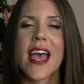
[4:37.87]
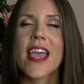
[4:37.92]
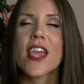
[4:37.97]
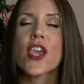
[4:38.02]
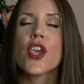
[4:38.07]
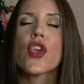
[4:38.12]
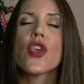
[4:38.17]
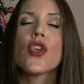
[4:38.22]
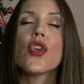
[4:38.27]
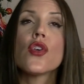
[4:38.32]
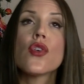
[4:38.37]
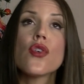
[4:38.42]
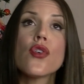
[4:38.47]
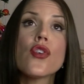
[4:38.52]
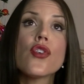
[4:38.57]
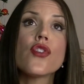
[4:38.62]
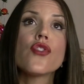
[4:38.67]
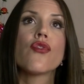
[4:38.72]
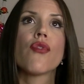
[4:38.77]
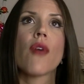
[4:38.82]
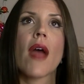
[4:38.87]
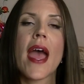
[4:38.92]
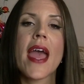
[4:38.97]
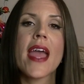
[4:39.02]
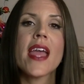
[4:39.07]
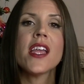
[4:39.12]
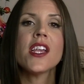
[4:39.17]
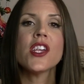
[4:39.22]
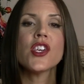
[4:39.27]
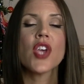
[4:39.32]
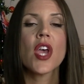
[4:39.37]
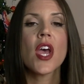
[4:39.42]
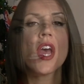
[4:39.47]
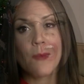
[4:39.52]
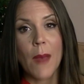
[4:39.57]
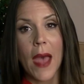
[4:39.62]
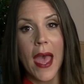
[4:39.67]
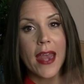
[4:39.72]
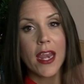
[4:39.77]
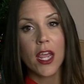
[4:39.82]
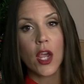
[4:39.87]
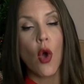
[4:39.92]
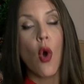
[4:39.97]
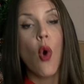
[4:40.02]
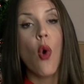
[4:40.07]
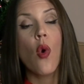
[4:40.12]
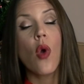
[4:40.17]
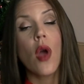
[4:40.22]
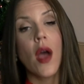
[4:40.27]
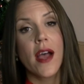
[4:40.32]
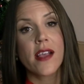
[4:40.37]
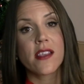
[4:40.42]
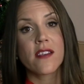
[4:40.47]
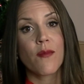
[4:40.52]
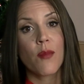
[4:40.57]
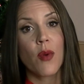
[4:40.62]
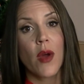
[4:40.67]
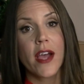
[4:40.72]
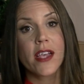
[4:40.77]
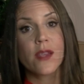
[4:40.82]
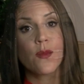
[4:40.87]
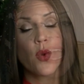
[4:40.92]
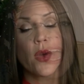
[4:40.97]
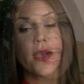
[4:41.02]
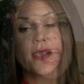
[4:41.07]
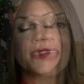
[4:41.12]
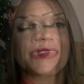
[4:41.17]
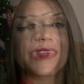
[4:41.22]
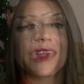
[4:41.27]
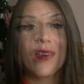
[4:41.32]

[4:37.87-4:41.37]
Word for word: a huge range spanning all kinds of price points.